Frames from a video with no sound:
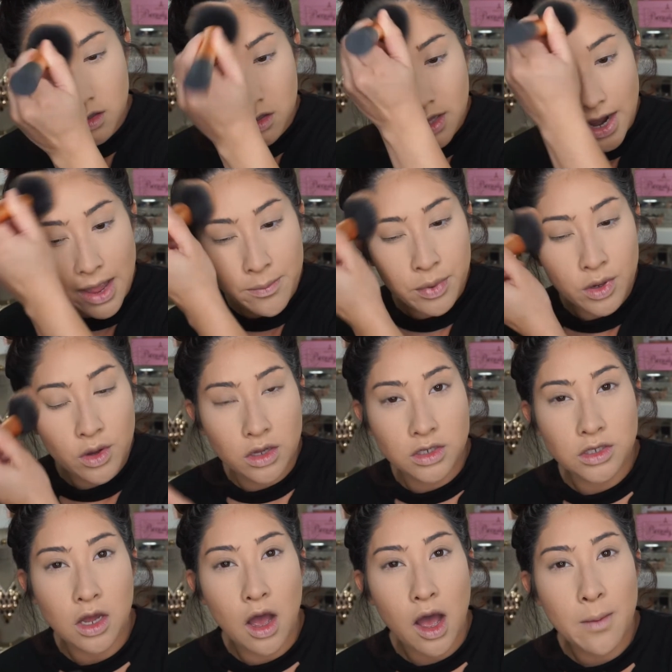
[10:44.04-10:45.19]
that I put
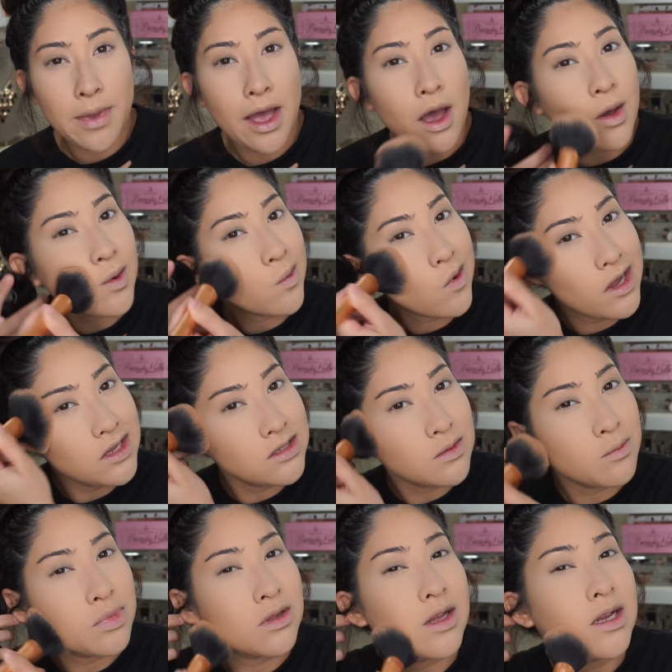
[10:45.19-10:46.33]
on top powder-wise
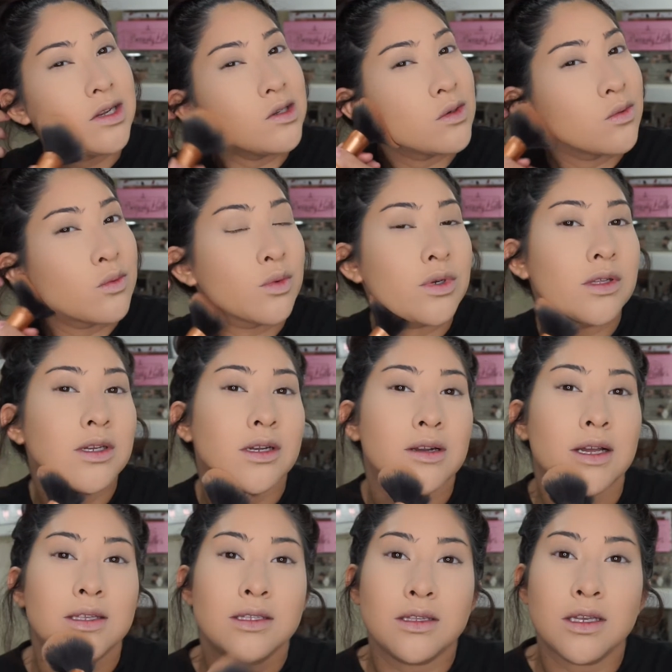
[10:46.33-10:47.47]
blend really
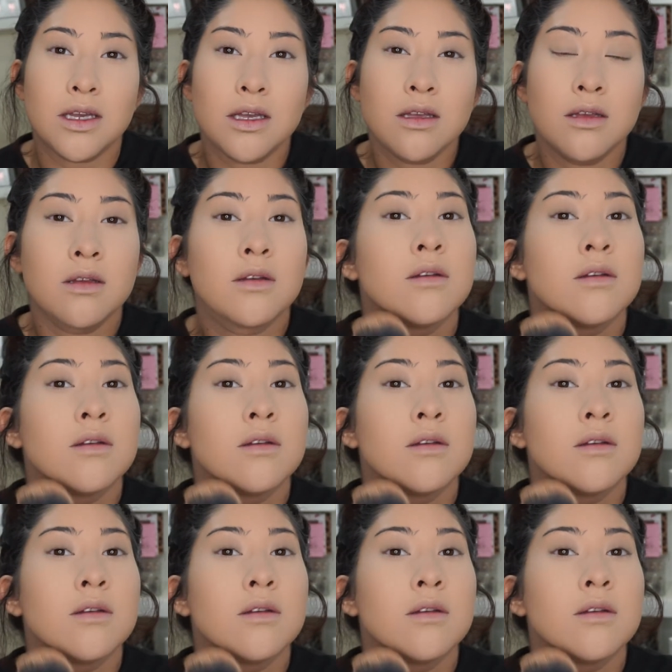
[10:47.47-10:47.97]
nicely.